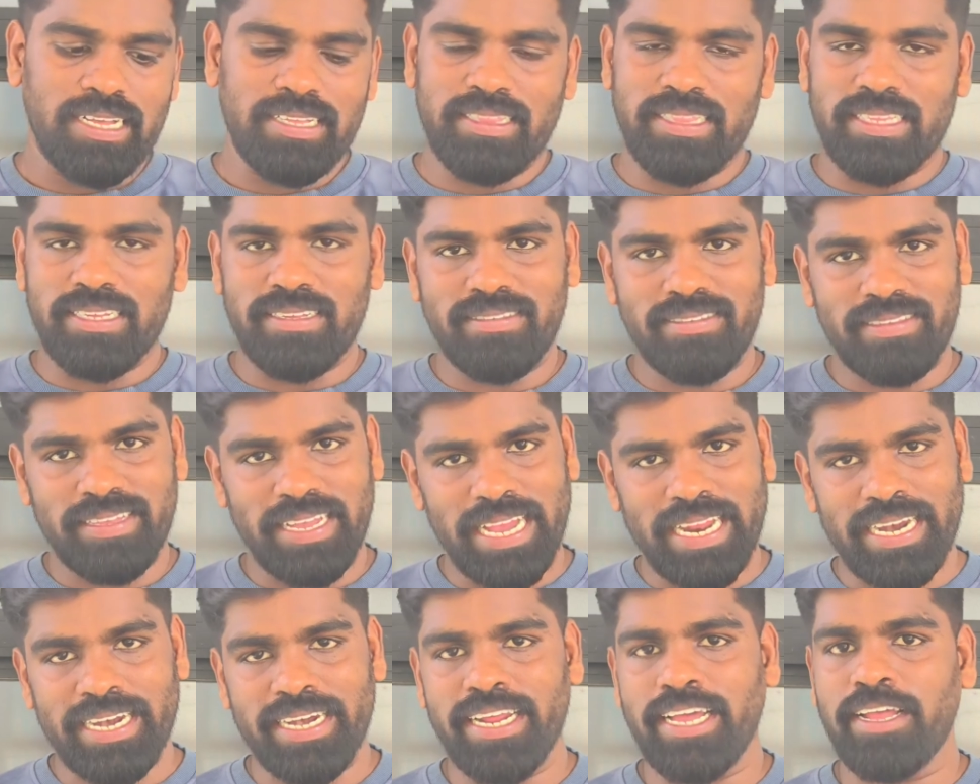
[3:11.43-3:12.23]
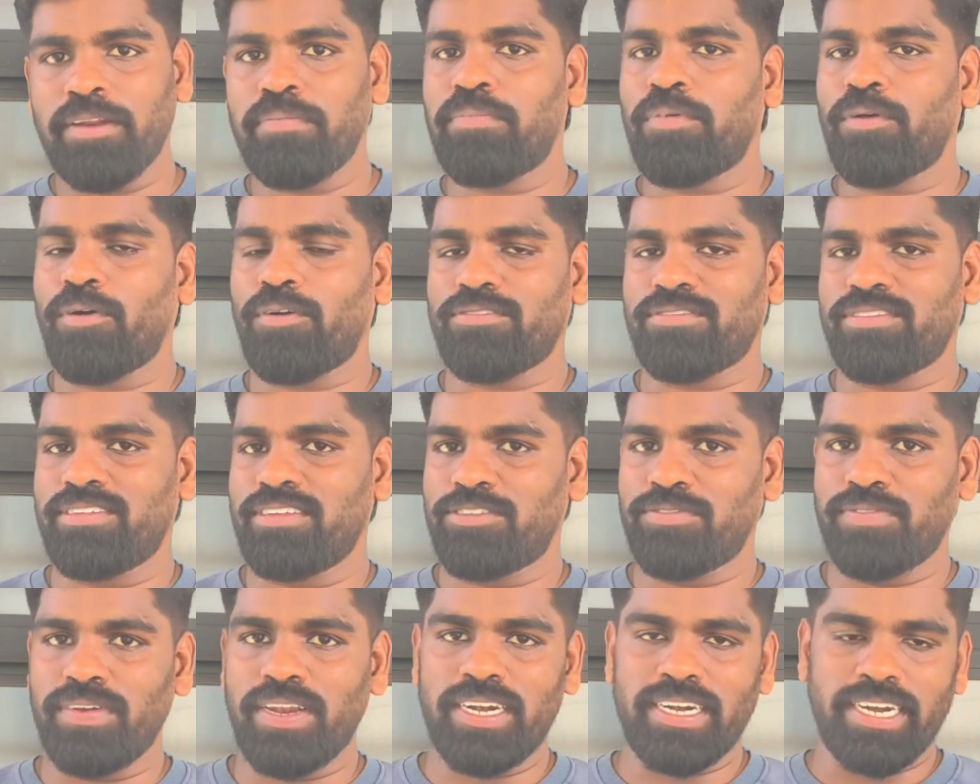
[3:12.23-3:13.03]
this entire
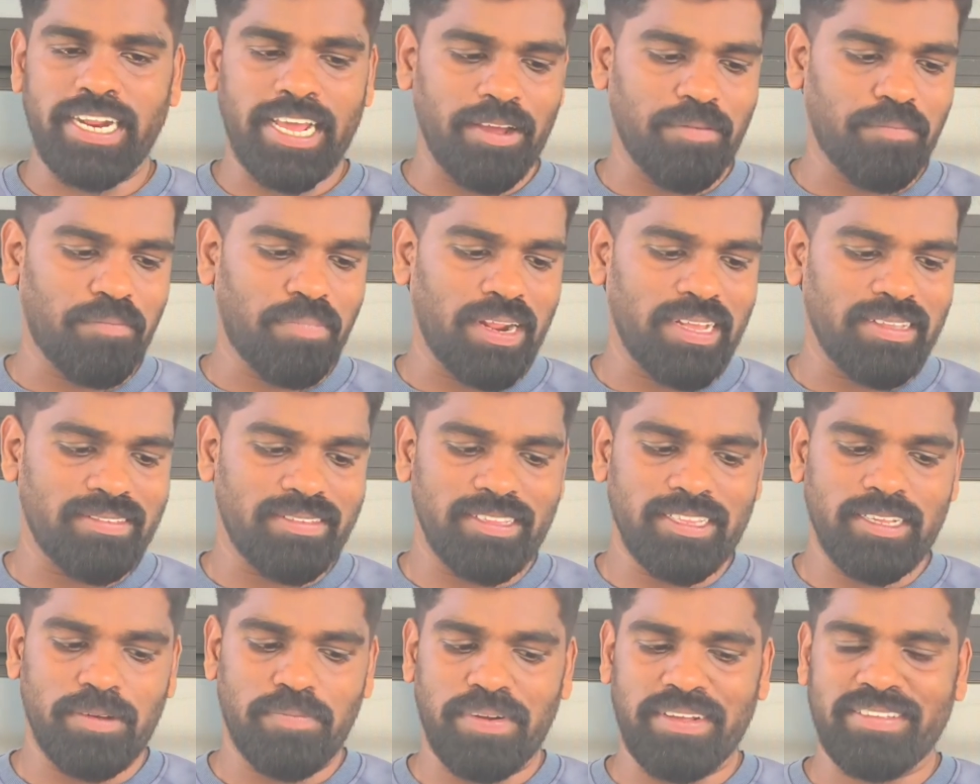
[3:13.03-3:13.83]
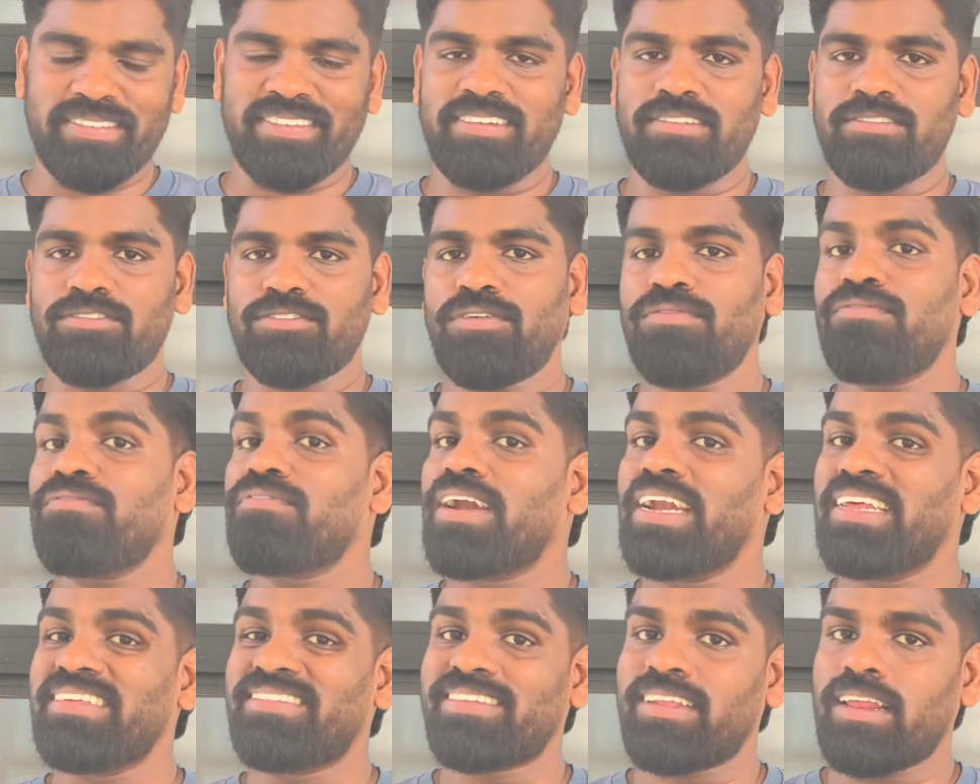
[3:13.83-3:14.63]
process will take place in the presence of
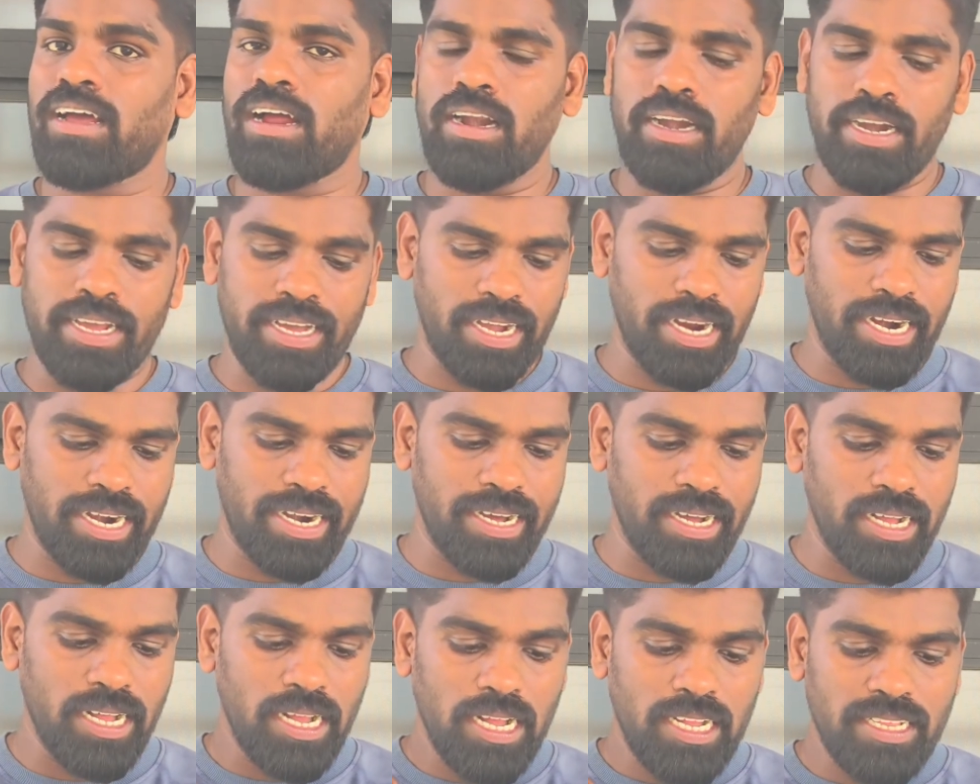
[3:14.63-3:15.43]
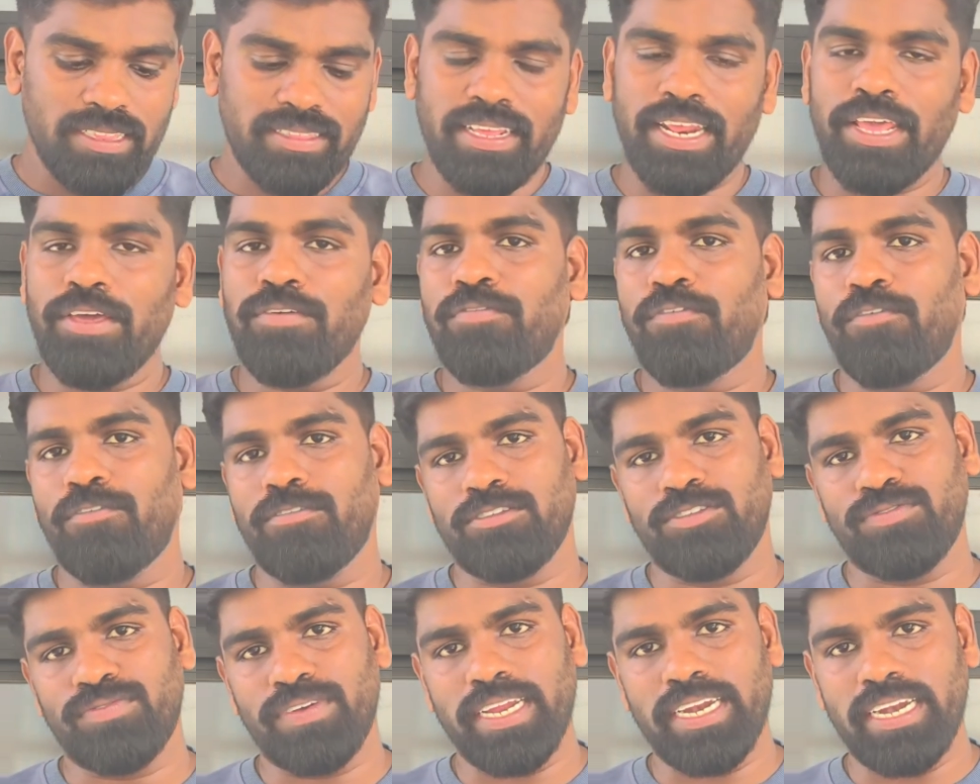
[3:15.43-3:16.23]
glyceraldehyde
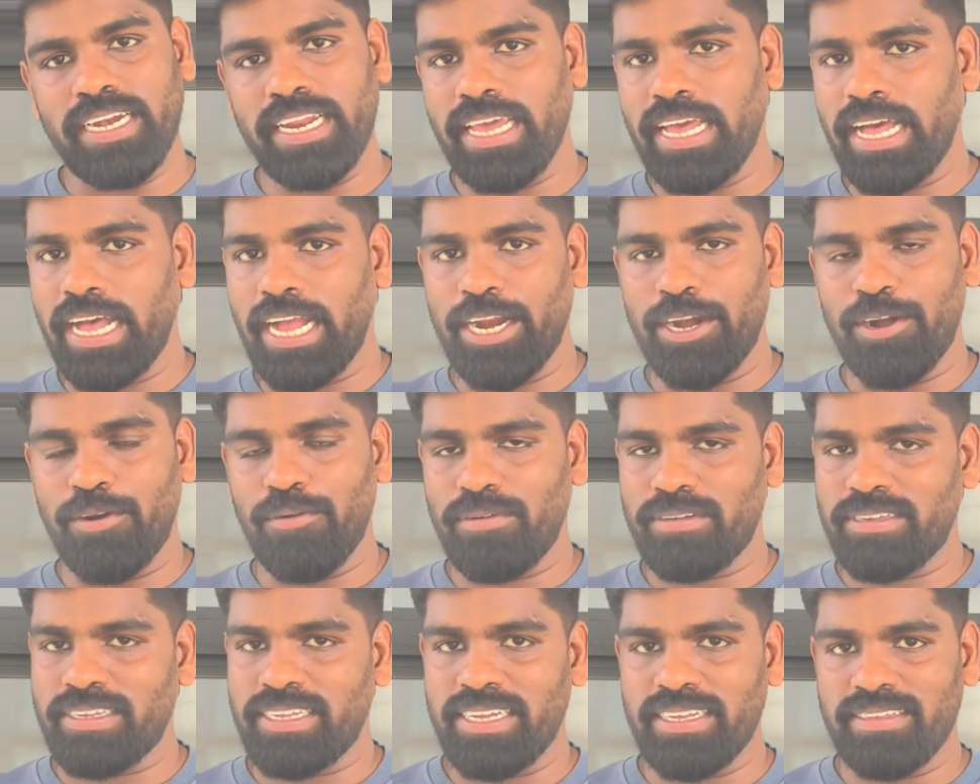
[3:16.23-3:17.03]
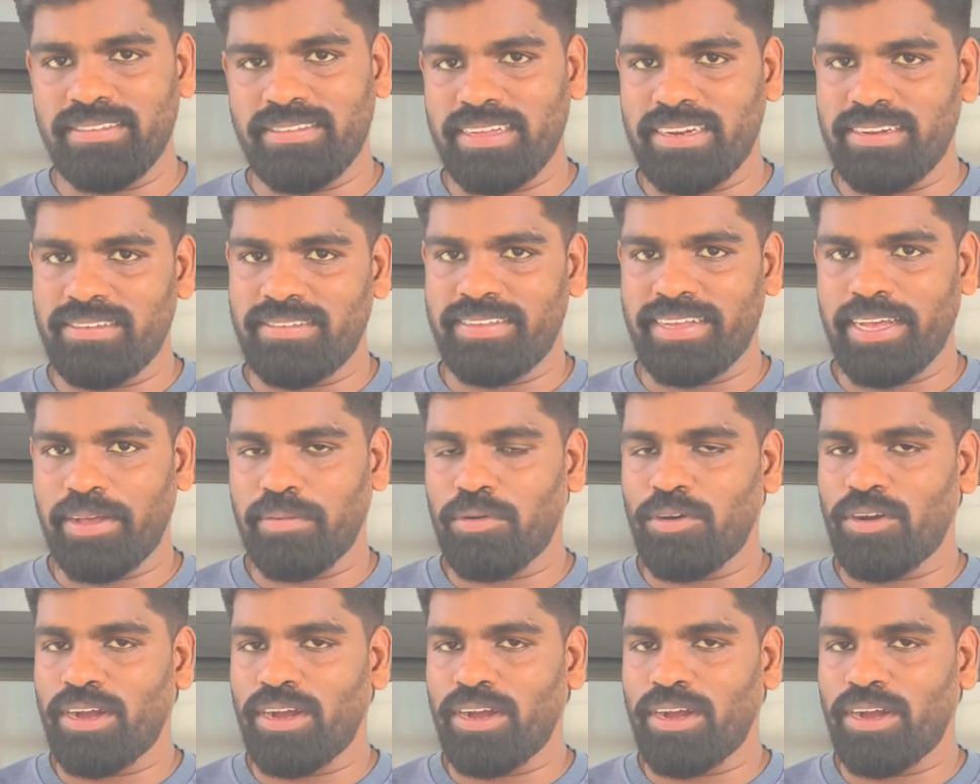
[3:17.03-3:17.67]
3-phosphate dehydrogenase enzyme.